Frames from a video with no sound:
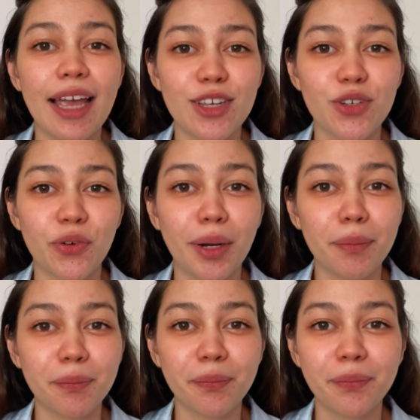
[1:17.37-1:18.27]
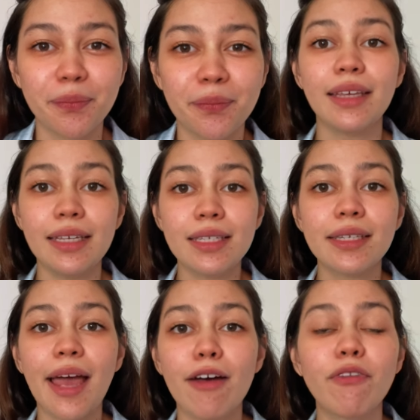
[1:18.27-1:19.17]
ice cream. These
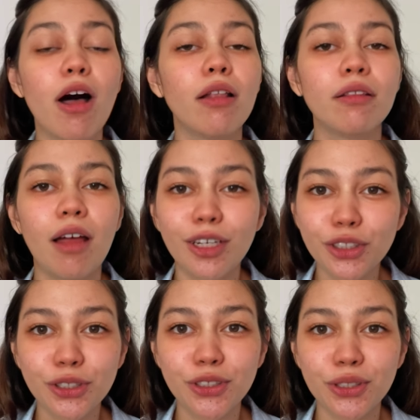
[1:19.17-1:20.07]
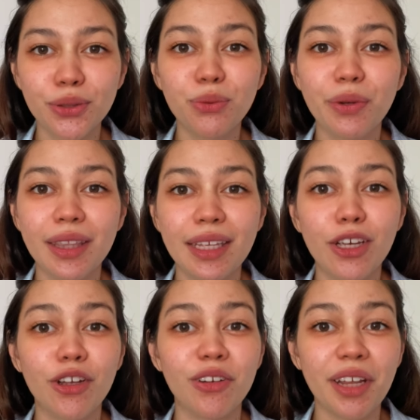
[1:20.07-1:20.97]
have a lot to do with the
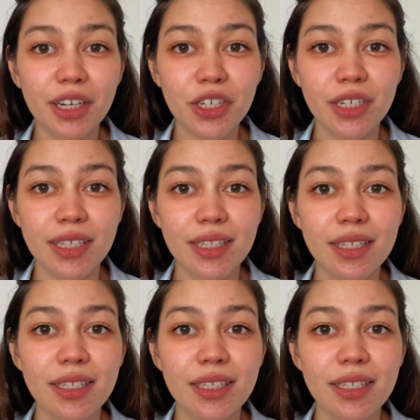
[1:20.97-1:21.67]
connections